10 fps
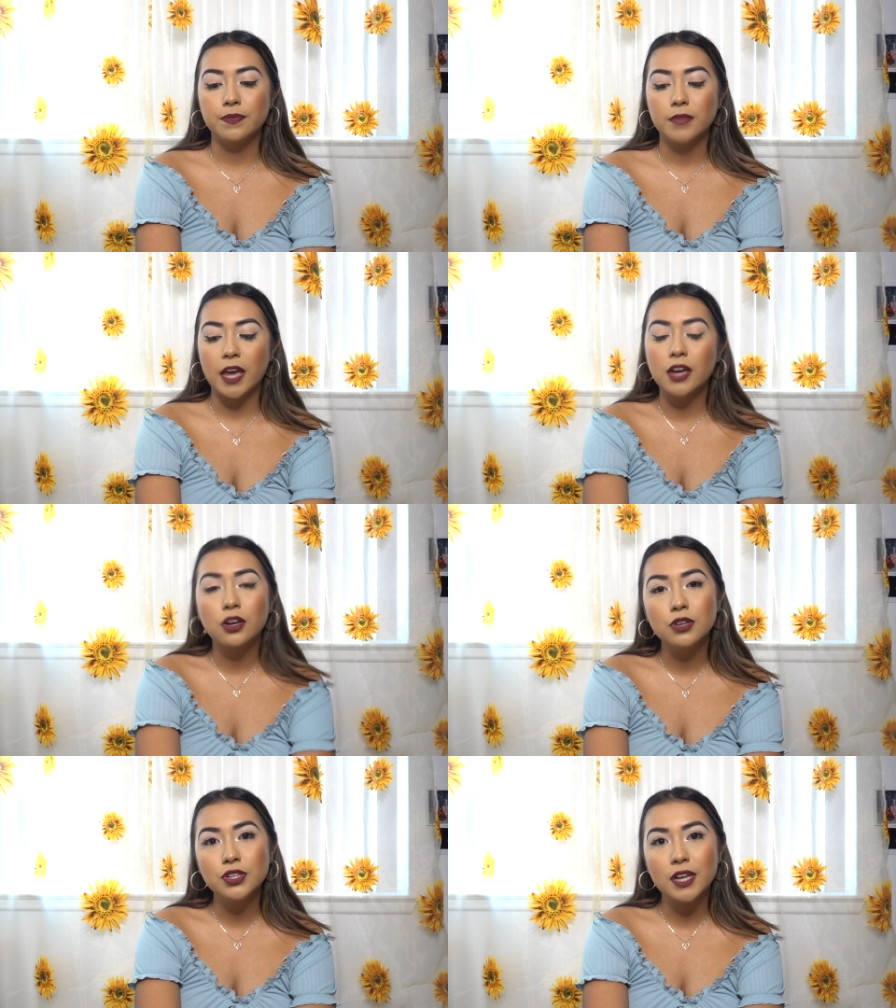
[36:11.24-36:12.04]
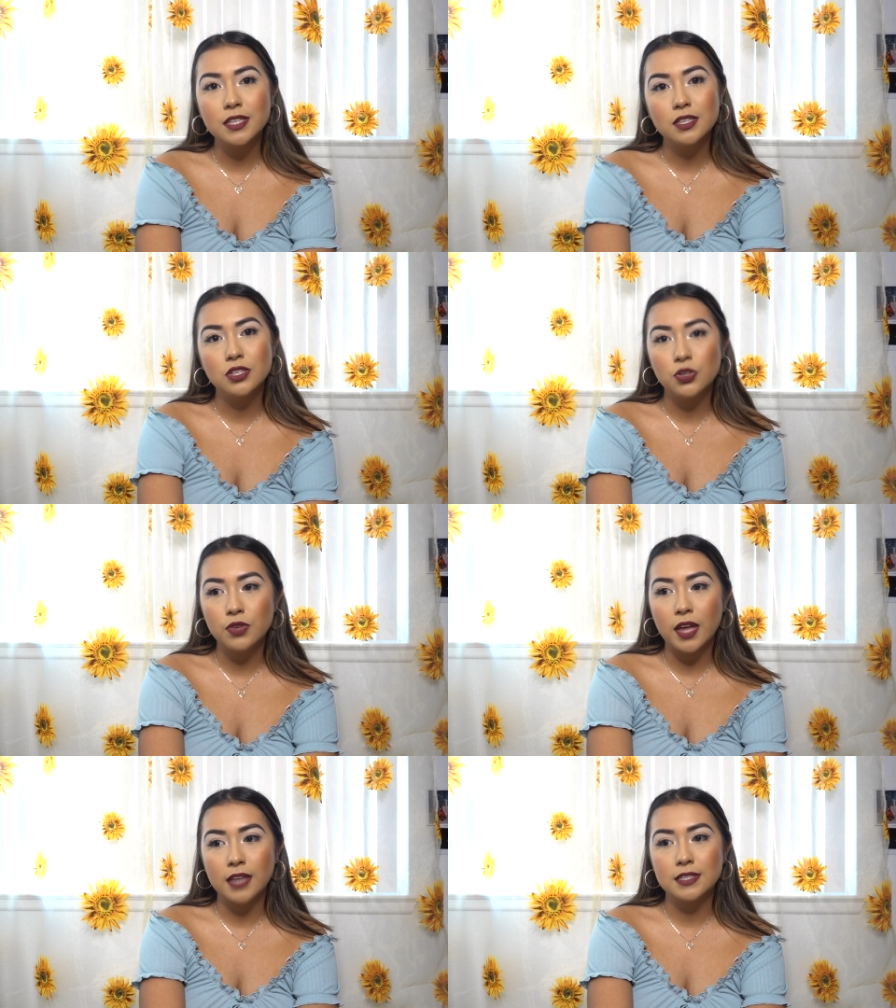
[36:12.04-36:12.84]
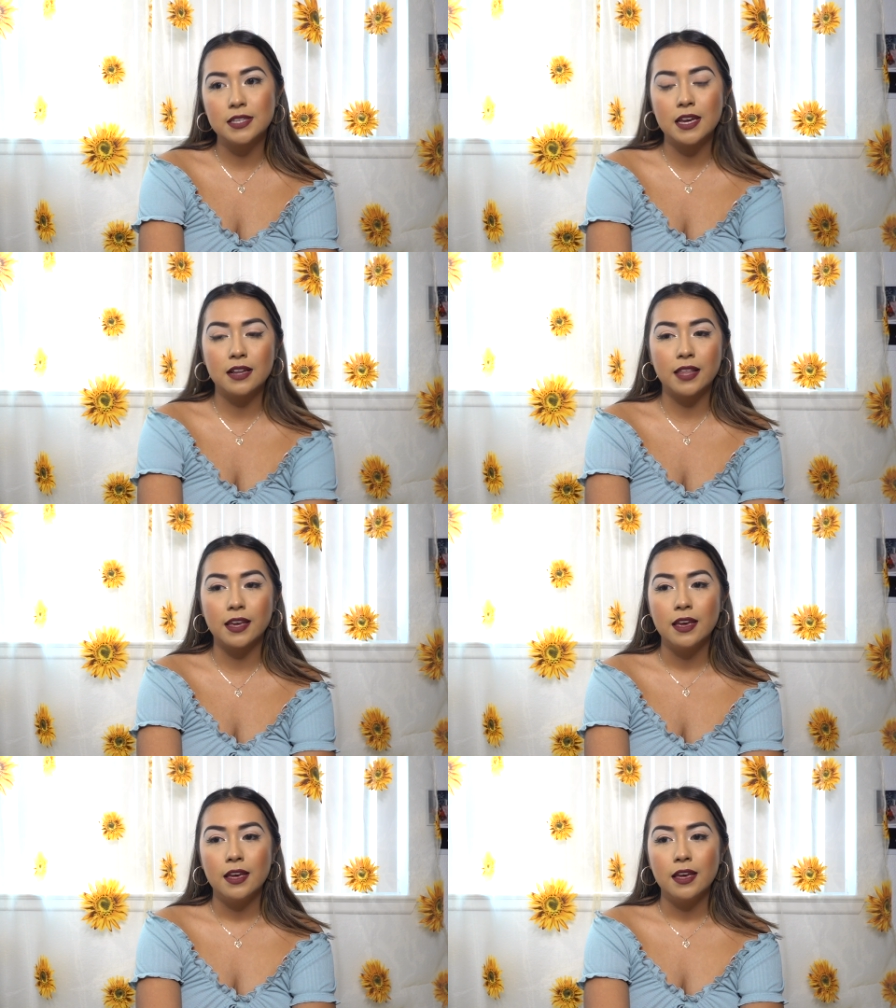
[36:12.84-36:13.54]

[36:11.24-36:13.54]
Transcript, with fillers: I encourage you guys to do that, to take like